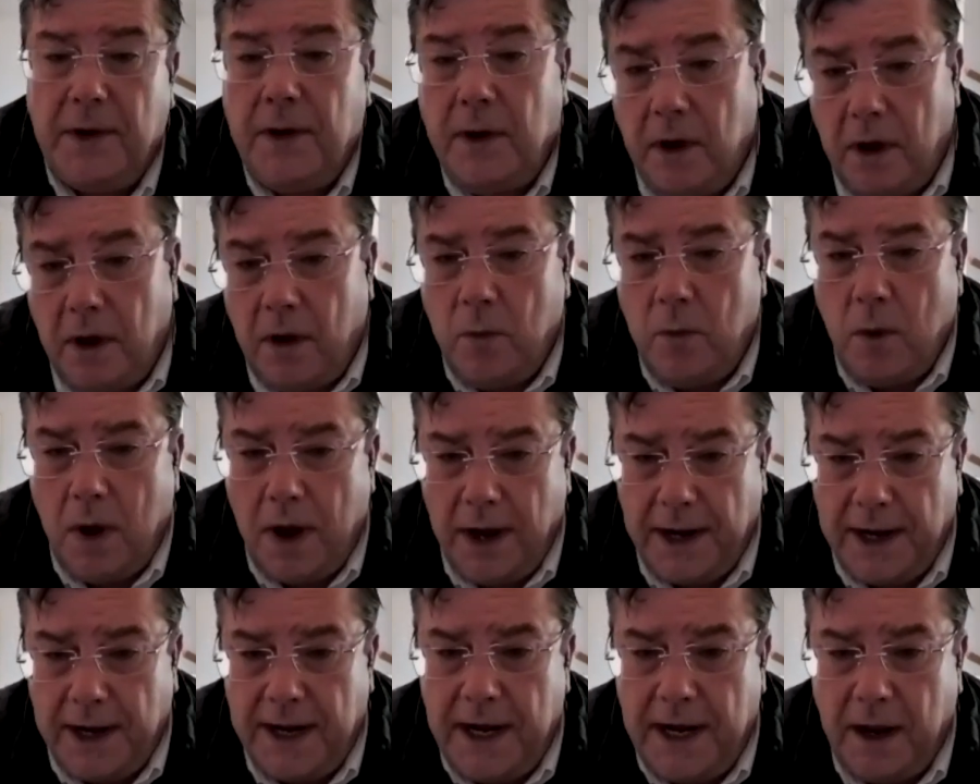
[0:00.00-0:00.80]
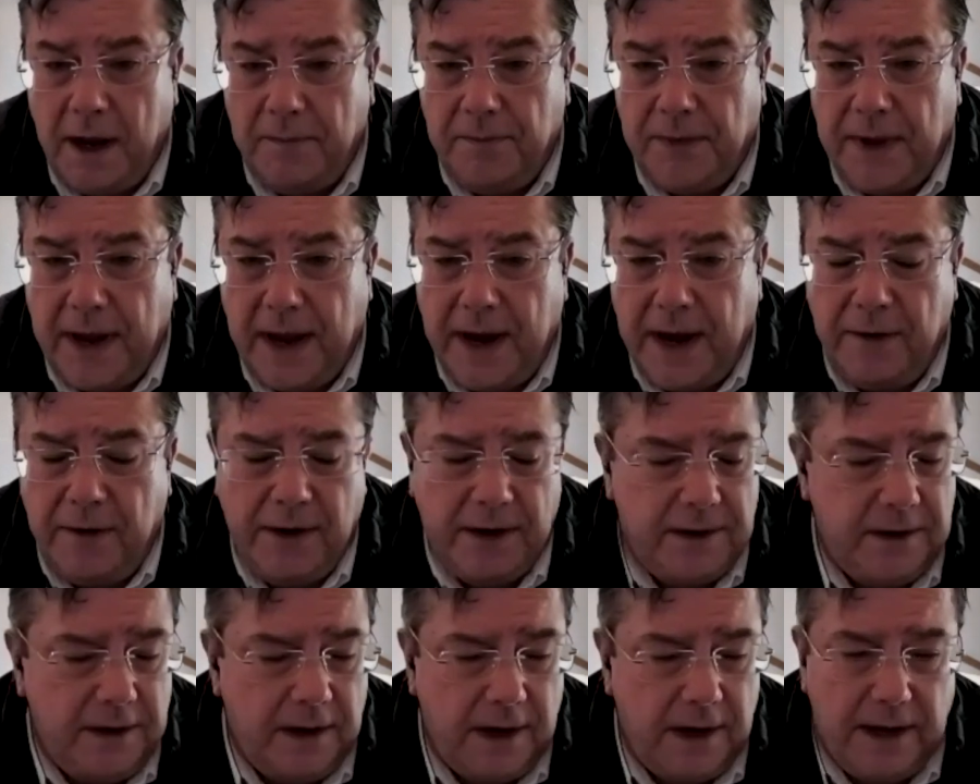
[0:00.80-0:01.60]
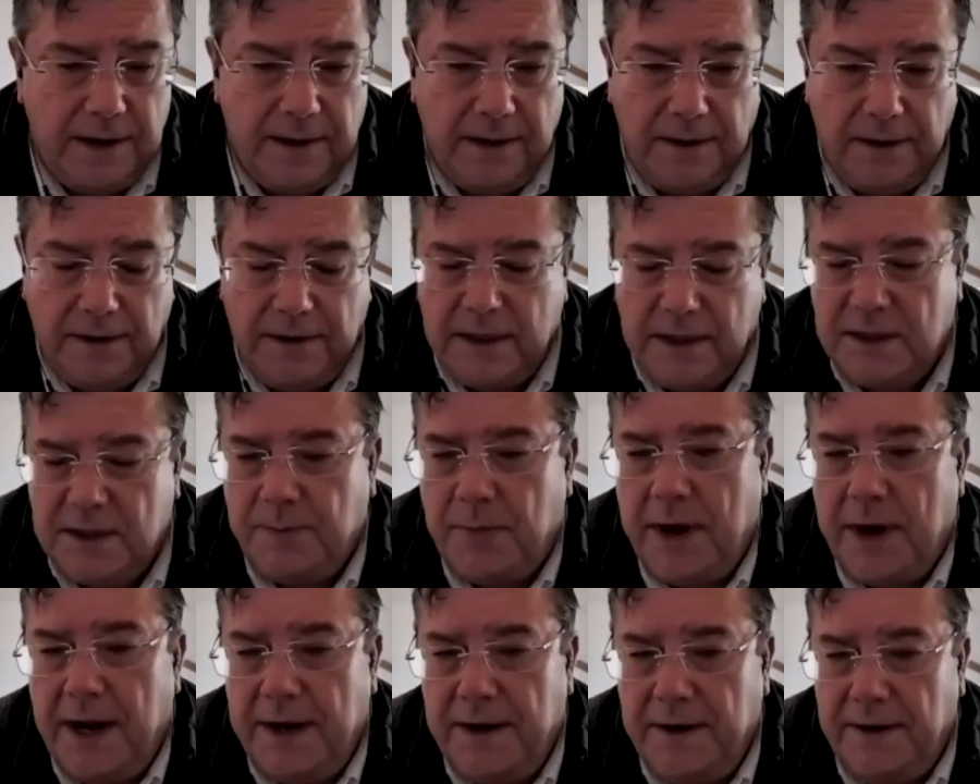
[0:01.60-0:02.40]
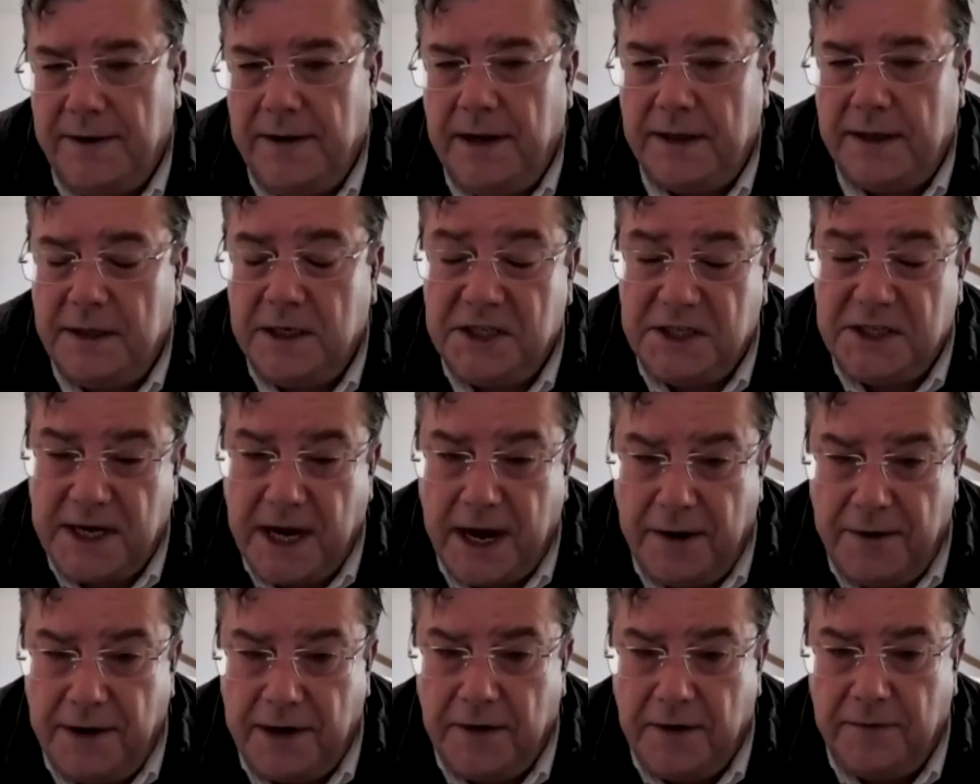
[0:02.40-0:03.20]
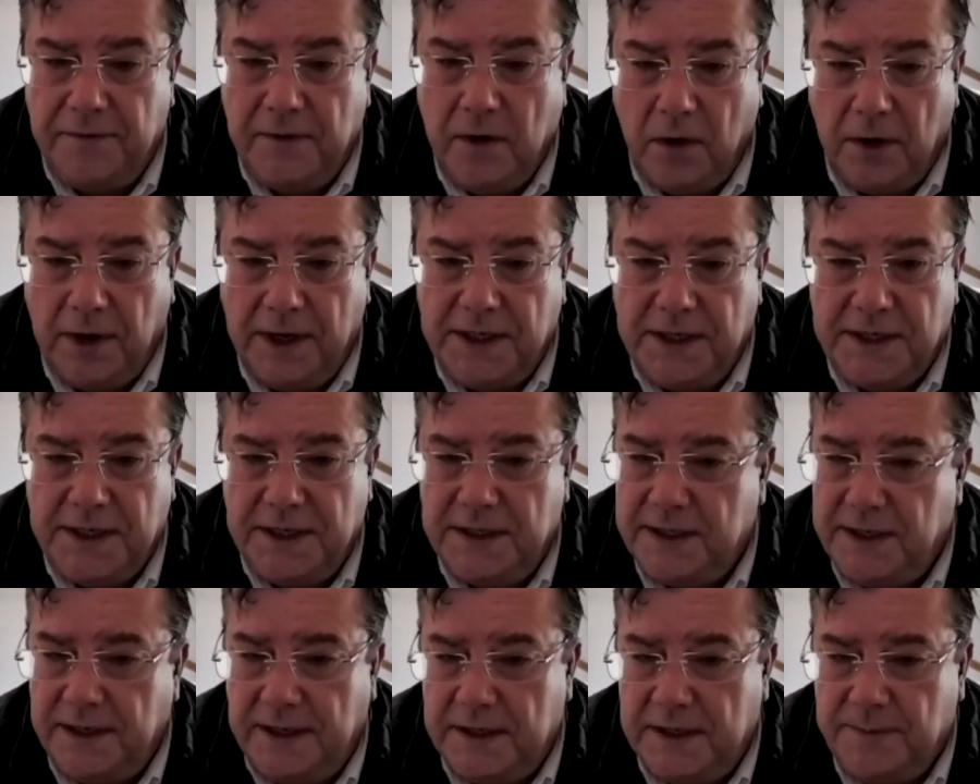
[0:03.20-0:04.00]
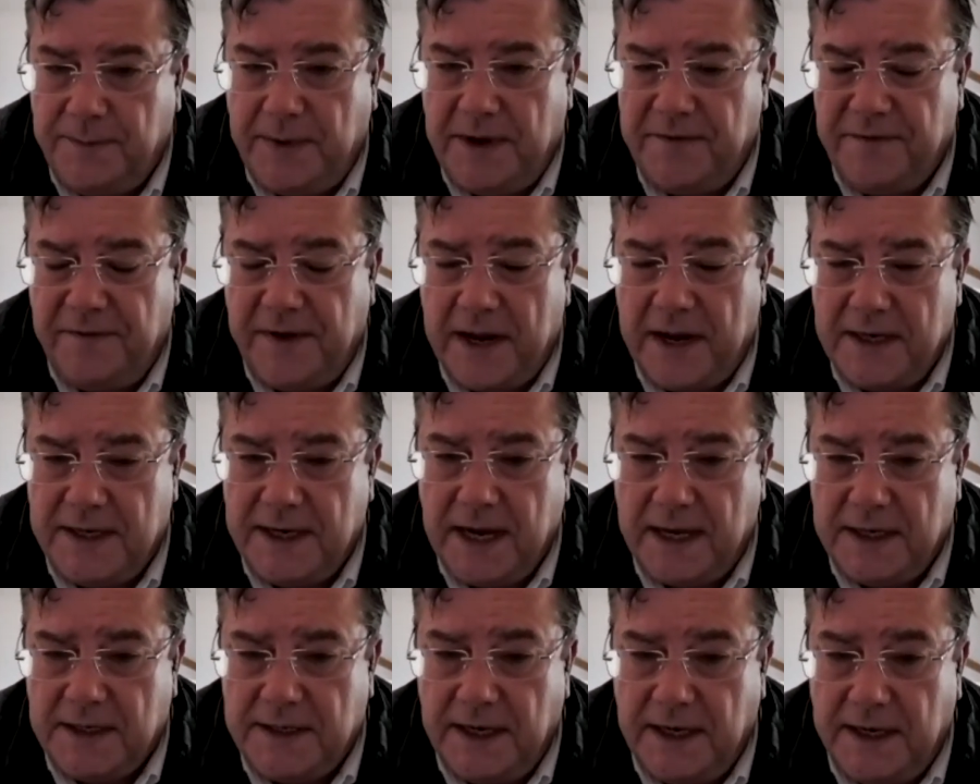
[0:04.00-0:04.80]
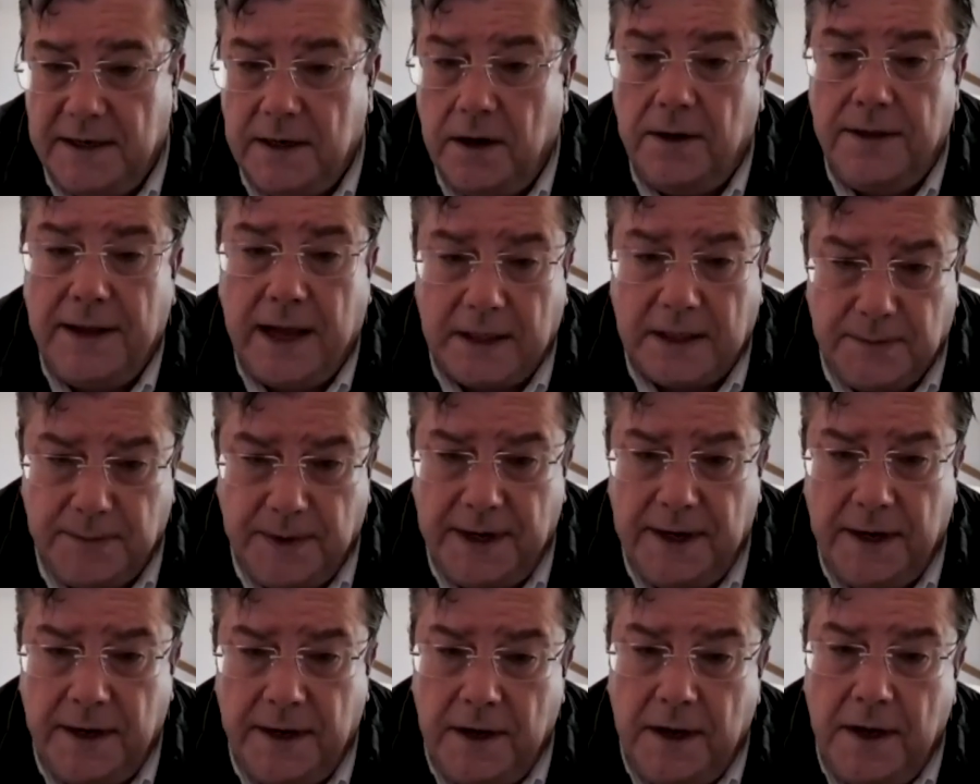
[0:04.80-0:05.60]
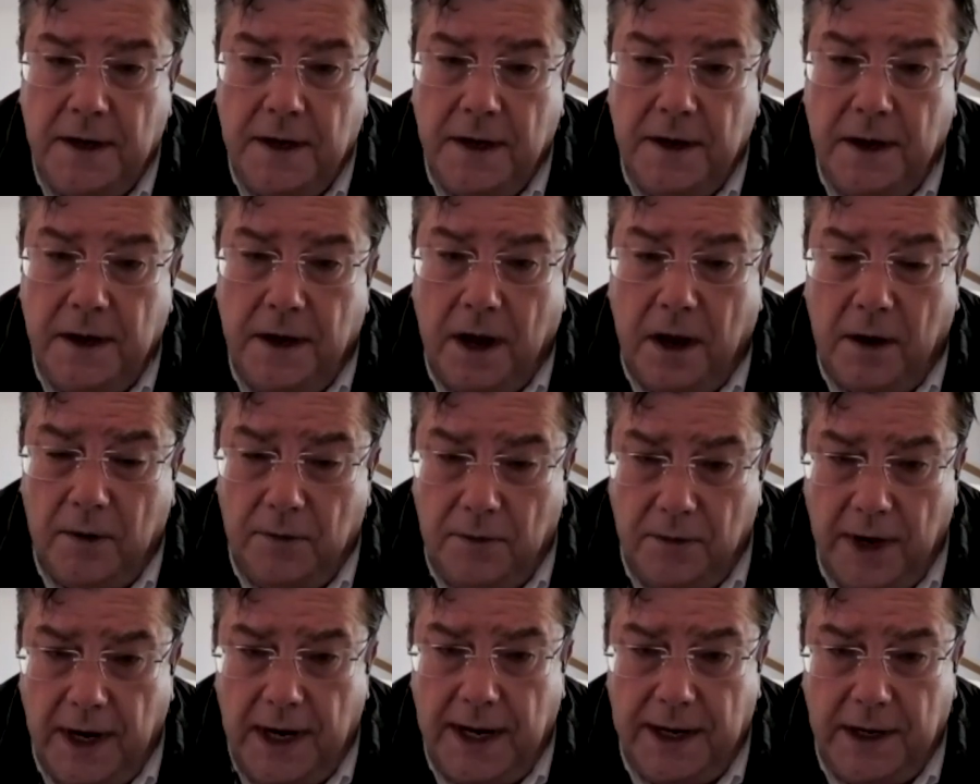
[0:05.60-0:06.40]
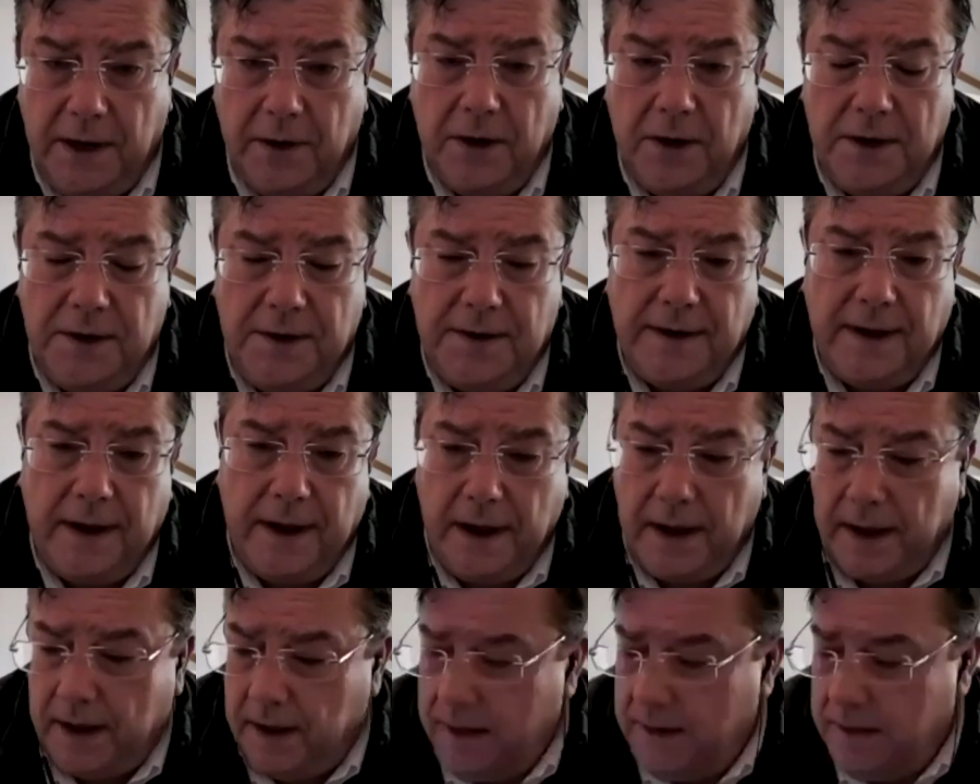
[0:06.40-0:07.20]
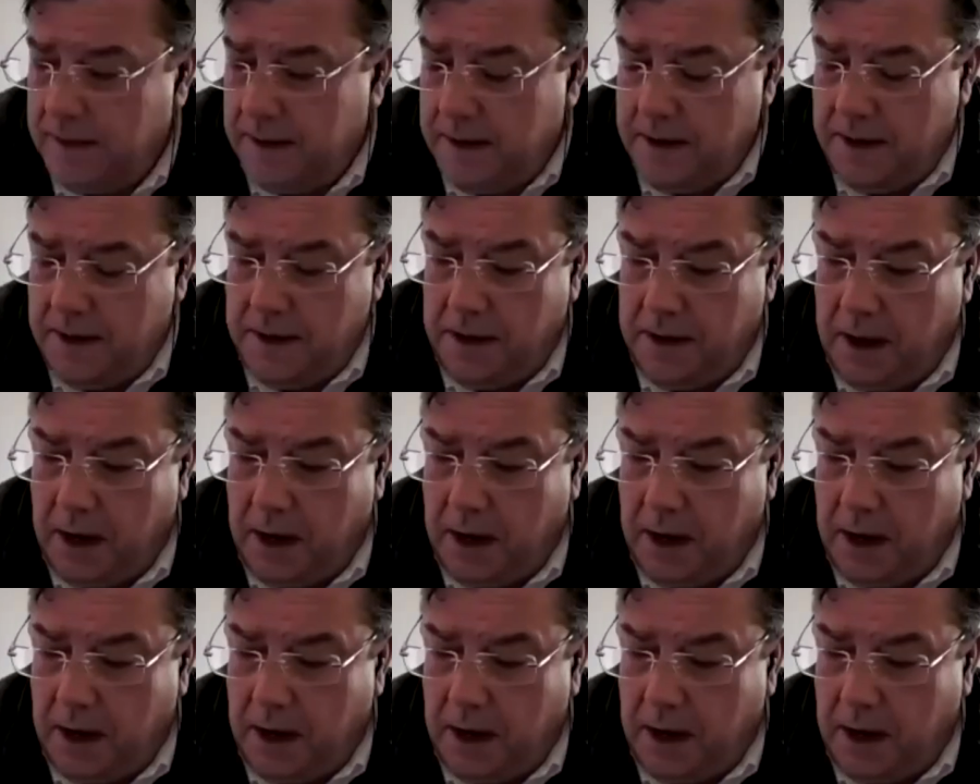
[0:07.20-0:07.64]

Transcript: Fosber people are working up there, and the spread and the sharing of knowledge has been fantastic. No, that's been a really good